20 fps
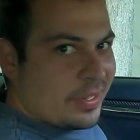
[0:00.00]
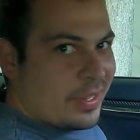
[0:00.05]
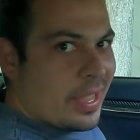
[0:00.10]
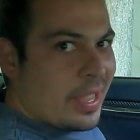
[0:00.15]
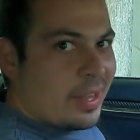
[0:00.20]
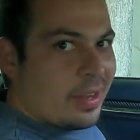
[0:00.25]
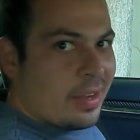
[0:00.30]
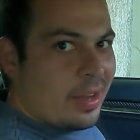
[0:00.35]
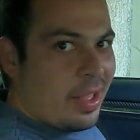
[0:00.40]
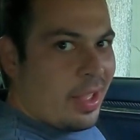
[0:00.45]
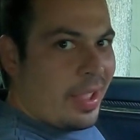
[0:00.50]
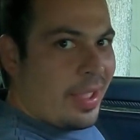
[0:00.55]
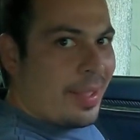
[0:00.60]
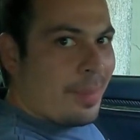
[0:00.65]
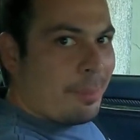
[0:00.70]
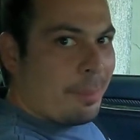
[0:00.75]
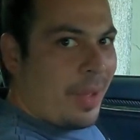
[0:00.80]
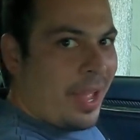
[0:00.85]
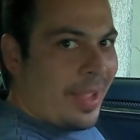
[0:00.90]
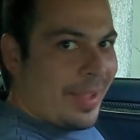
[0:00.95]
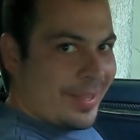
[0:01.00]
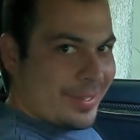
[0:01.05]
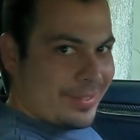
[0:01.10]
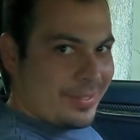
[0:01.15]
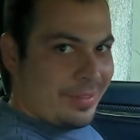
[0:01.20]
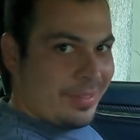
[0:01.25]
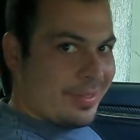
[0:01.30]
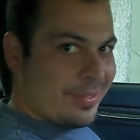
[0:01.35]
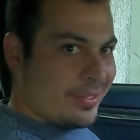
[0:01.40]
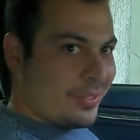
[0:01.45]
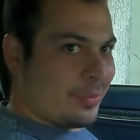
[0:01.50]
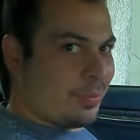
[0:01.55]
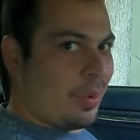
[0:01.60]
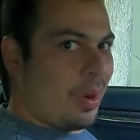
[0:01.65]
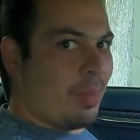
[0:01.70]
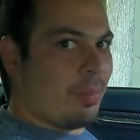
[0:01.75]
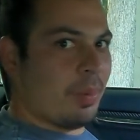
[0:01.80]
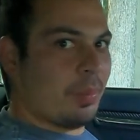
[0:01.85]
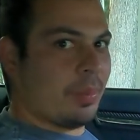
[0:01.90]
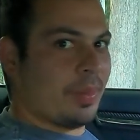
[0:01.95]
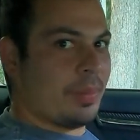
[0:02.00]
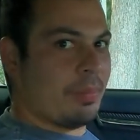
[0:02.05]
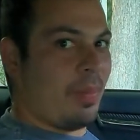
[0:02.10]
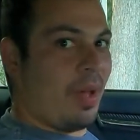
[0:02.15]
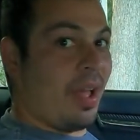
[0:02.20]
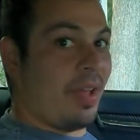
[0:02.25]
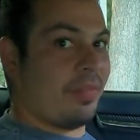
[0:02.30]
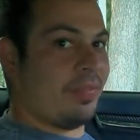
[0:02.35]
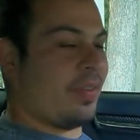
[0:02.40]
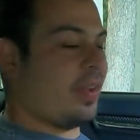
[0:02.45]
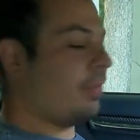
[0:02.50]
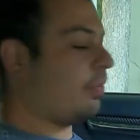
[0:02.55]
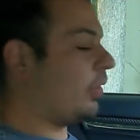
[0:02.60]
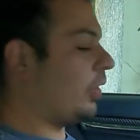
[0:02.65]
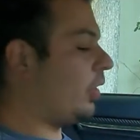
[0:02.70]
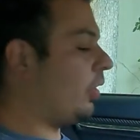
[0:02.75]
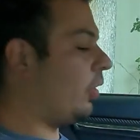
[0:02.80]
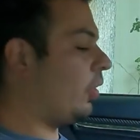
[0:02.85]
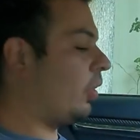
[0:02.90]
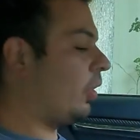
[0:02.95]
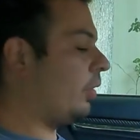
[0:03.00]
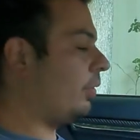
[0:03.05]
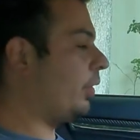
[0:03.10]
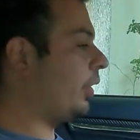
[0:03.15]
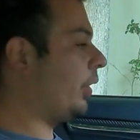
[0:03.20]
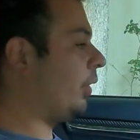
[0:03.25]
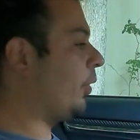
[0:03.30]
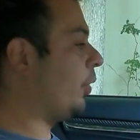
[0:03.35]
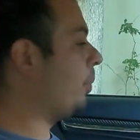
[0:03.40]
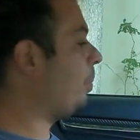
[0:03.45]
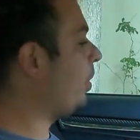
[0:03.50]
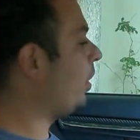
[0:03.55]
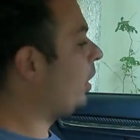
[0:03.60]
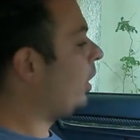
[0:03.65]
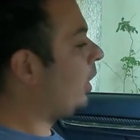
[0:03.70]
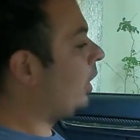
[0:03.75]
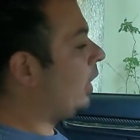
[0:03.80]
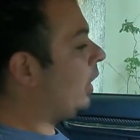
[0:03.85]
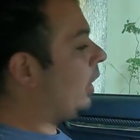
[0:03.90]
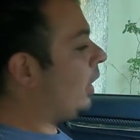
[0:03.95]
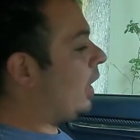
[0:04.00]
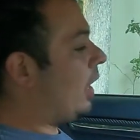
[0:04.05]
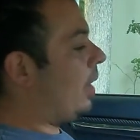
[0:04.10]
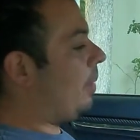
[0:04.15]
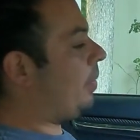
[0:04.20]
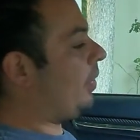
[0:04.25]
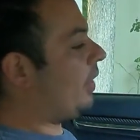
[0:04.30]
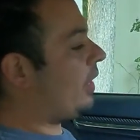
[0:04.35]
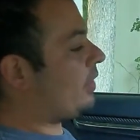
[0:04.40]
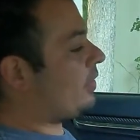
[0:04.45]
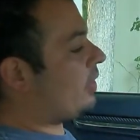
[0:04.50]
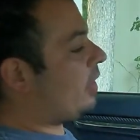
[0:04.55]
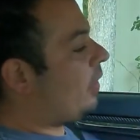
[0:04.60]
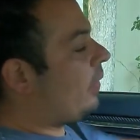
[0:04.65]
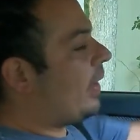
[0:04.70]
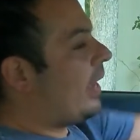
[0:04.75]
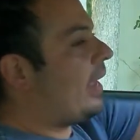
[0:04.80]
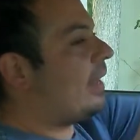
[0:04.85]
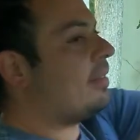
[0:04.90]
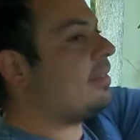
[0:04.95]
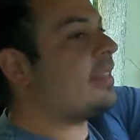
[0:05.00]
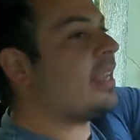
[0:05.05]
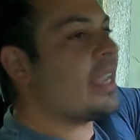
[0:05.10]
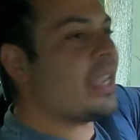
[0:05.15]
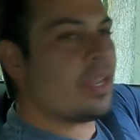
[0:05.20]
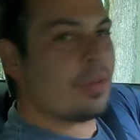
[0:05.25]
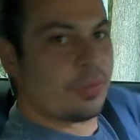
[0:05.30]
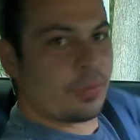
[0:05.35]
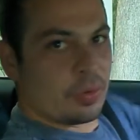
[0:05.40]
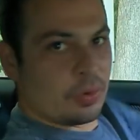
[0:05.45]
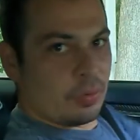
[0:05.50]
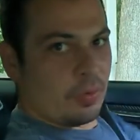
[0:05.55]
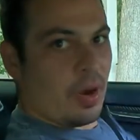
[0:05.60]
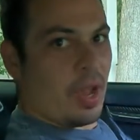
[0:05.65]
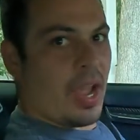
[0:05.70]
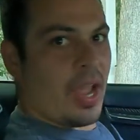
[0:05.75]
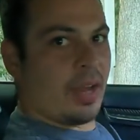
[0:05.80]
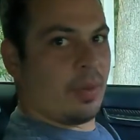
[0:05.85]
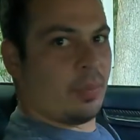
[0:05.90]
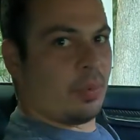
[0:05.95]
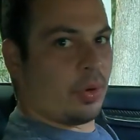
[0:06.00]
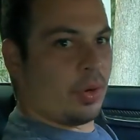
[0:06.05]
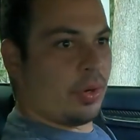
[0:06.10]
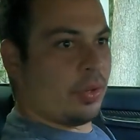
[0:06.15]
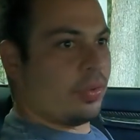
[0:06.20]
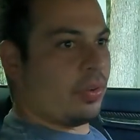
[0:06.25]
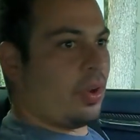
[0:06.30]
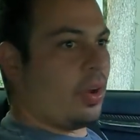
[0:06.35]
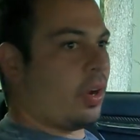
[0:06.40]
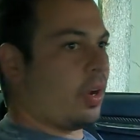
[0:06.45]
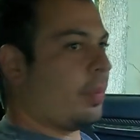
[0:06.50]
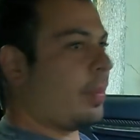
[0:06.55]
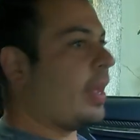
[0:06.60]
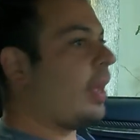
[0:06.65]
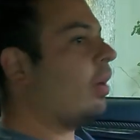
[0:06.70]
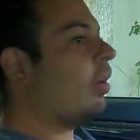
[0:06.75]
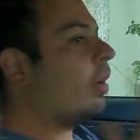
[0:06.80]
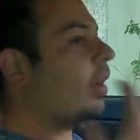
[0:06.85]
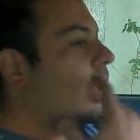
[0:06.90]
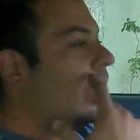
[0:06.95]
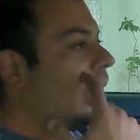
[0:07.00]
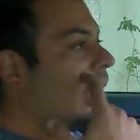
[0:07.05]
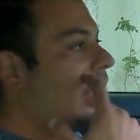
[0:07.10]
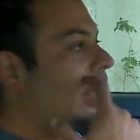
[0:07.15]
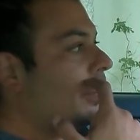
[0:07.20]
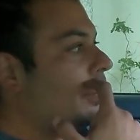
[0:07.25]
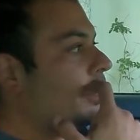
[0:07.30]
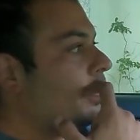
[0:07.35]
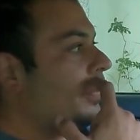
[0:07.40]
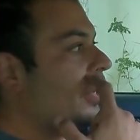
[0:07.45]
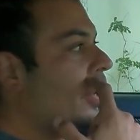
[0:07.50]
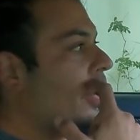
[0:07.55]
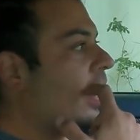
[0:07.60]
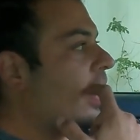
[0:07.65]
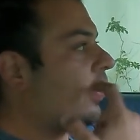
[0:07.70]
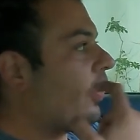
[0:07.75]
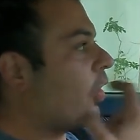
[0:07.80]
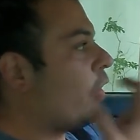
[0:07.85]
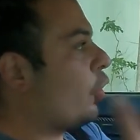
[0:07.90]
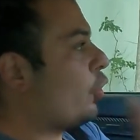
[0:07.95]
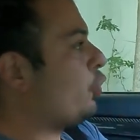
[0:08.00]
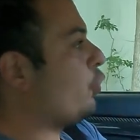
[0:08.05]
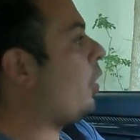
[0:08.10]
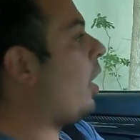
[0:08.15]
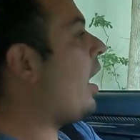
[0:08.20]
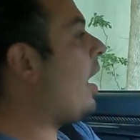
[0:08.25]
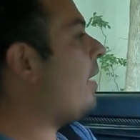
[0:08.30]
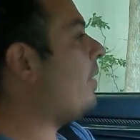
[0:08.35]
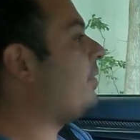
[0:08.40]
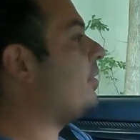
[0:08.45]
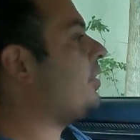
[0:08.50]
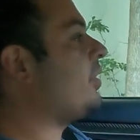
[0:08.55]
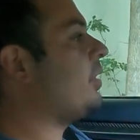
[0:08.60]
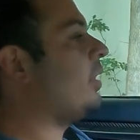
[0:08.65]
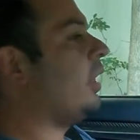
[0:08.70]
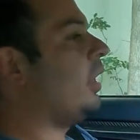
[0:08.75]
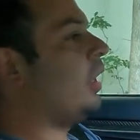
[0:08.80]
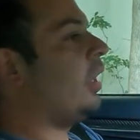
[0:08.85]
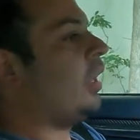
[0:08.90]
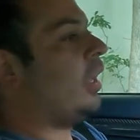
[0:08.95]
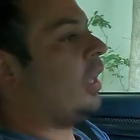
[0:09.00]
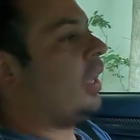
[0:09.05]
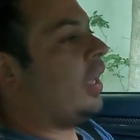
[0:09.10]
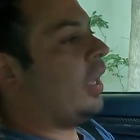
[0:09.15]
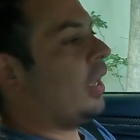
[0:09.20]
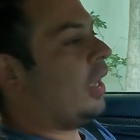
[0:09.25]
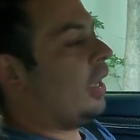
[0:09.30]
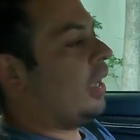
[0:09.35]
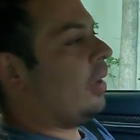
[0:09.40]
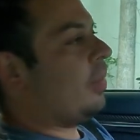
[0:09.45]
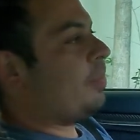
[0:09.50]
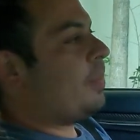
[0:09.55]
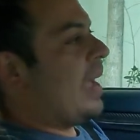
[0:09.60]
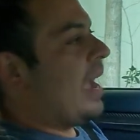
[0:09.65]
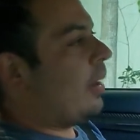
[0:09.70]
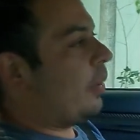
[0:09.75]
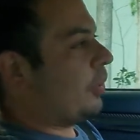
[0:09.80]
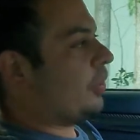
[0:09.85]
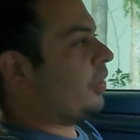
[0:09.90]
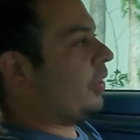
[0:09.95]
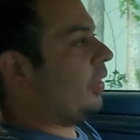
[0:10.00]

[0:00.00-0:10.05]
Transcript: again, I am biased. This is probably my favorite car of the group. But let's go ahead and take you for a ride, and we're going to talk about, how the car drives, power